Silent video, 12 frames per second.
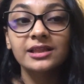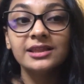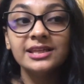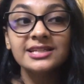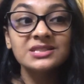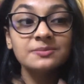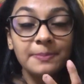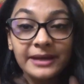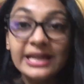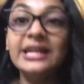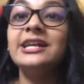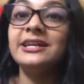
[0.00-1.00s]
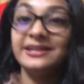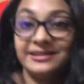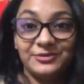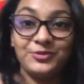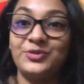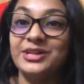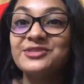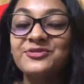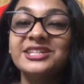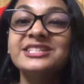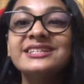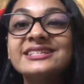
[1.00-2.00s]
the speed with
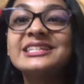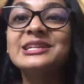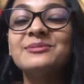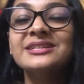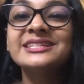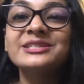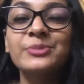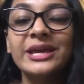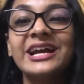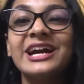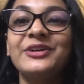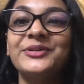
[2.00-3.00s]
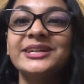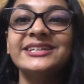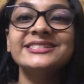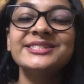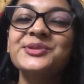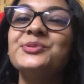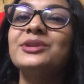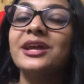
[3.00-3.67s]
which the syllabus is being covered in school